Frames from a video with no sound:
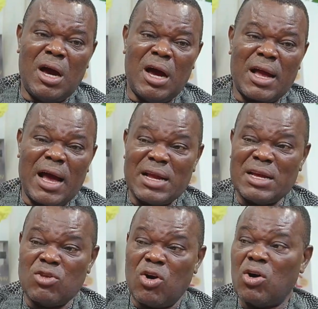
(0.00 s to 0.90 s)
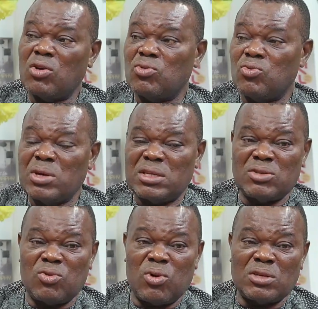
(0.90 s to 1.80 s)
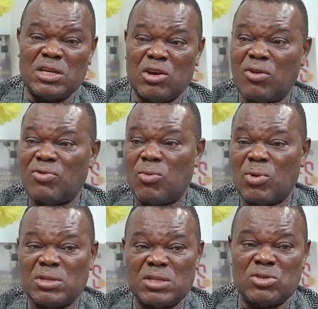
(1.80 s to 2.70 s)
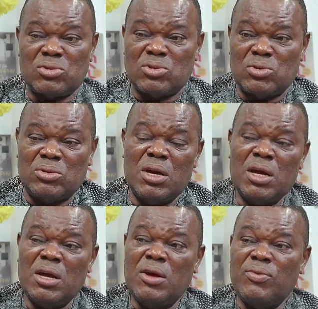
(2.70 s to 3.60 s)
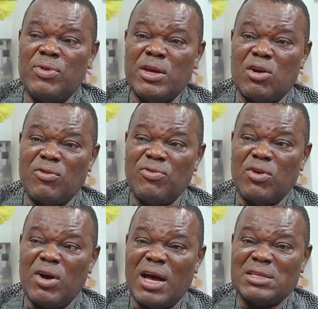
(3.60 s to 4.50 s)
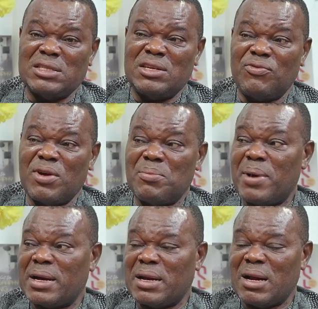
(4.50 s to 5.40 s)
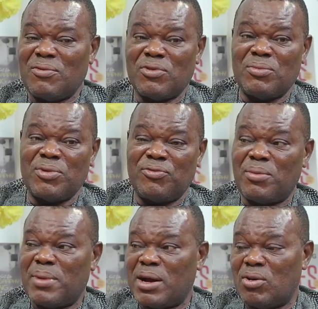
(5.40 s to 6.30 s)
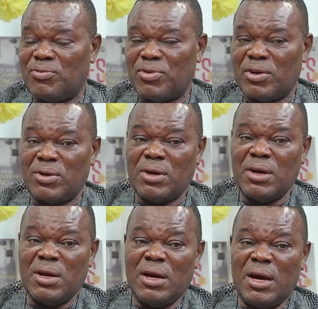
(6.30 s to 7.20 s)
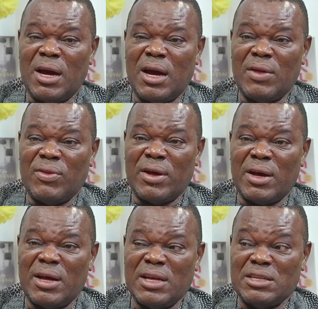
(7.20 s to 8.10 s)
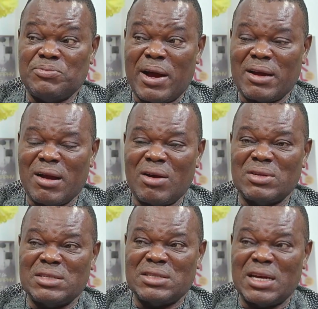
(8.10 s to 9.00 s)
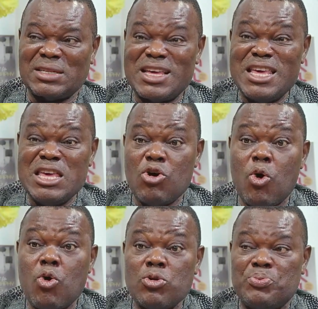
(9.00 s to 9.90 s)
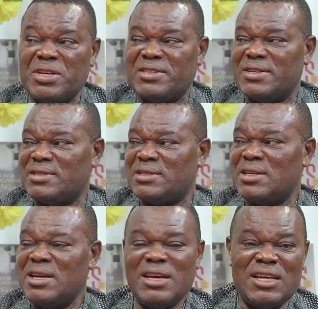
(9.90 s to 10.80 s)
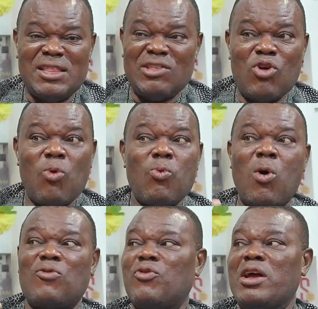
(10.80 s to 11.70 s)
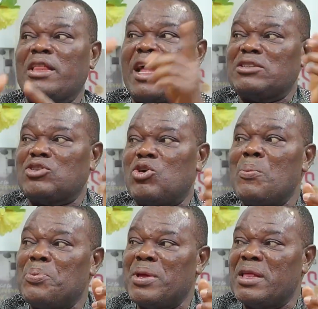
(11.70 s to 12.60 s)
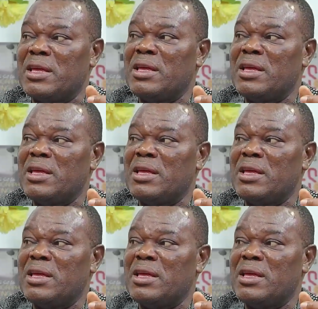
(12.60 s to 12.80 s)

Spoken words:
carrying on with what the governor wanted to do. The governor has a different background from the former governor. And his background is that he owned business. He did not work for a large company